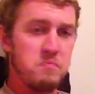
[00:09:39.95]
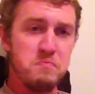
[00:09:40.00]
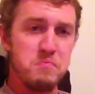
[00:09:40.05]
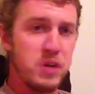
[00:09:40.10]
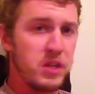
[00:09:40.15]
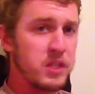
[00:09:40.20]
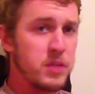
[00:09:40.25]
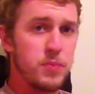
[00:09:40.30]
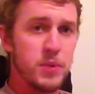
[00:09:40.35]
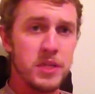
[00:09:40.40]

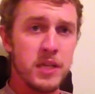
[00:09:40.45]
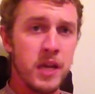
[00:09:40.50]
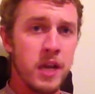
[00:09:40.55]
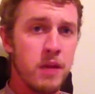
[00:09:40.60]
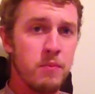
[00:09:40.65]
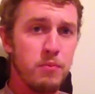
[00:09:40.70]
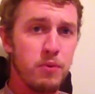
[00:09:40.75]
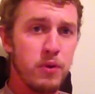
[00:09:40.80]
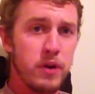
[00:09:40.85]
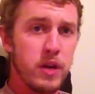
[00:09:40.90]
Built up a
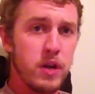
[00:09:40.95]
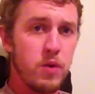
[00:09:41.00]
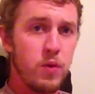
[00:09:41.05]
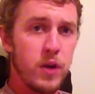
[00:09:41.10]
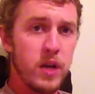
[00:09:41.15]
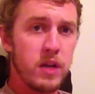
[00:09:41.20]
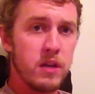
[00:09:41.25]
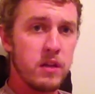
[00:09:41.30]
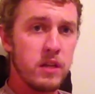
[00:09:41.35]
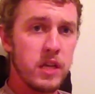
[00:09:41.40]
tan pretty
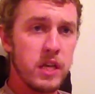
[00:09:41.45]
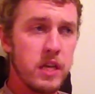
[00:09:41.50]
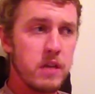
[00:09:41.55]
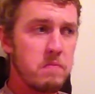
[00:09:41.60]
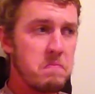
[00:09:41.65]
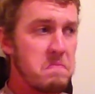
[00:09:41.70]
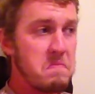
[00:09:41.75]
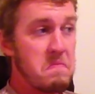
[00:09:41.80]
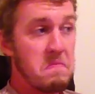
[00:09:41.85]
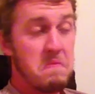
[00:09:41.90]
quickly.
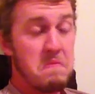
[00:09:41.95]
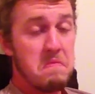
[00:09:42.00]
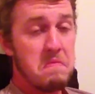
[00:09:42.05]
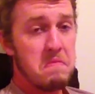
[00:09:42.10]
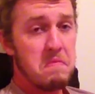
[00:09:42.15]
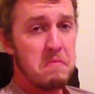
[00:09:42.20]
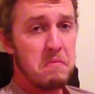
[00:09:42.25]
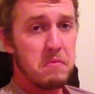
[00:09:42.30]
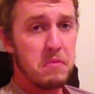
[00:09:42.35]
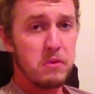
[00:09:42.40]

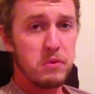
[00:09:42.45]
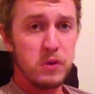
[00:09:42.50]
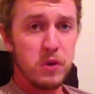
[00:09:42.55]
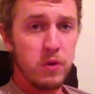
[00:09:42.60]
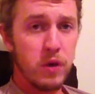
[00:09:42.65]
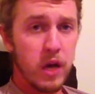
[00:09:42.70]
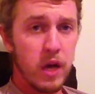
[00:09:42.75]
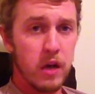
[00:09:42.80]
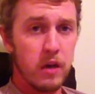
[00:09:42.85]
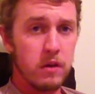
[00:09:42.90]
It was
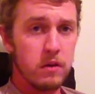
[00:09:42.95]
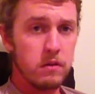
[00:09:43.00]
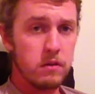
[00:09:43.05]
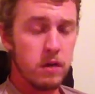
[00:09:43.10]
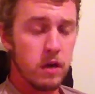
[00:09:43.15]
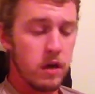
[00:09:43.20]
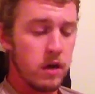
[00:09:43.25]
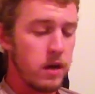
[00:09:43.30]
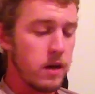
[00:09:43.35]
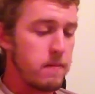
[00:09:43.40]
okay.
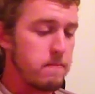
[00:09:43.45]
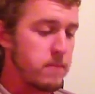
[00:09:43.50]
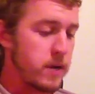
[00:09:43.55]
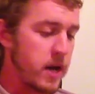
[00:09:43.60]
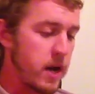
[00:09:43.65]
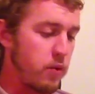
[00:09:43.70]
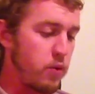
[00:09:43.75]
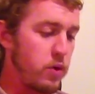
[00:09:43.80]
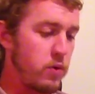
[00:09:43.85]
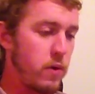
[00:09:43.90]
But
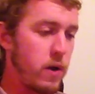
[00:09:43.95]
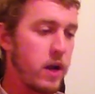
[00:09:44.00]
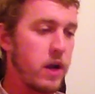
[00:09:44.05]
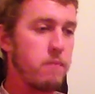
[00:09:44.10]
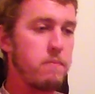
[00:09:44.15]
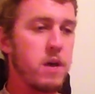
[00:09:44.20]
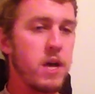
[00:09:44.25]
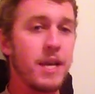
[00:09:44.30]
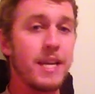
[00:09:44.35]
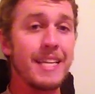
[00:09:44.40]
I would
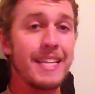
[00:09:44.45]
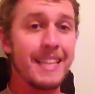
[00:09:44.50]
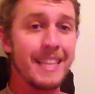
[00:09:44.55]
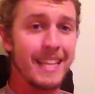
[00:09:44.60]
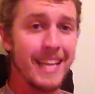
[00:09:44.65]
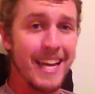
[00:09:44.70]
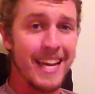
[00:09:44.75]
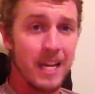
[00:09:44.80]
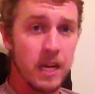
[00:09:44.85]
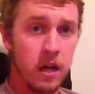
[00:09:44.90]
recommend
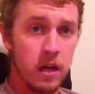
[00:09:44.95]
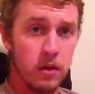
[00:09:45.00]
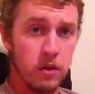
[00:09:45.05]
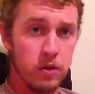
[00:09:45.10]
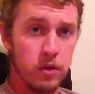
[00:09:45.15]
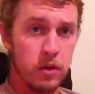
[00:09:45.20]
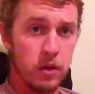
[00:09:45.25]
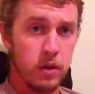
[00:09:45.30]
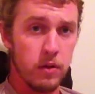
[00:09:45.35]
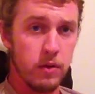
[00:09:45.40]

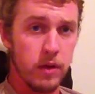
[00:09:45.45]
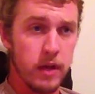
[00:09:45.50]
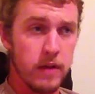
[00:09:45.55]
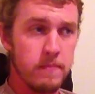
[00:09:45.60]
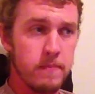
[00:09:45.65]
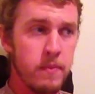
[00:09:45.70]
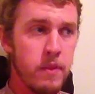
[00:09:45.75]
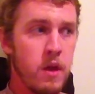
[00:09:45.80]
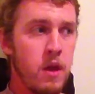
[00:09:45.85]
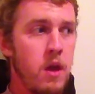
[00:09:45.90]
light-colored
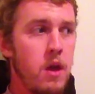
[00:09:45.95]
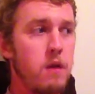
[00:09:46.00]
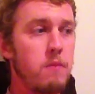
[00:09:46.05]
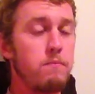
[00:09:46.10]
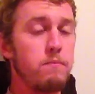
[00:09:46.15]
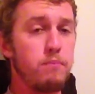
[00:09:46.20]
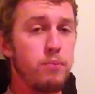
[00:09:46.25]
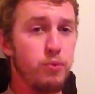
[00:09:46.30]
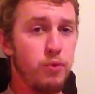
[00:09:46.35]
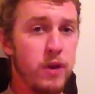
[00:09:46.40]
clothing,
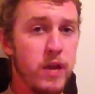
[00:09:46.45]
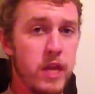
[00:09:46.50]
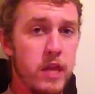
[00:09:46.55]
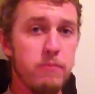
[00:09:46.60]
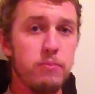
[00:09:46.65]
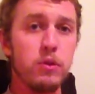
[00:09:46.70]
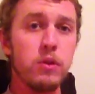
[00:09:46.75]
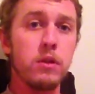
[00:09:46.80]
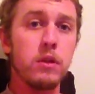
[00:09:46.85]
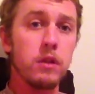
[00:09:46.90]

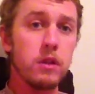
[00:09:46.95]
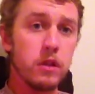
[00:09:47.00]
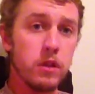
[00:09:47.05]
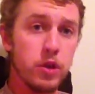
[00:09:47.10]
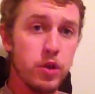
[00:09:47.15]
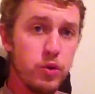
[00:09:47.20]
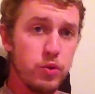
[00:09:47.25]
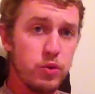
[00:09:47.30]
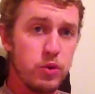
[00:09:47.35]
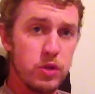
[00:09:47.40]
breathable,
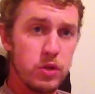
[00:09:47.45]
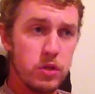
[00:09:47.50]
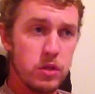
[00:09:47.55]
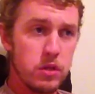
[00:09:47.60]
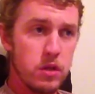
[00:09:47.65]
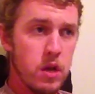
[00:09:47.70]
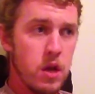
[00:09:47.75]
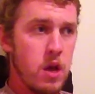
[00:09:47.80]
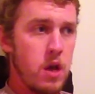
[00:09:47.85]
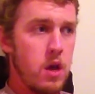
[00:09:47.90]
loose.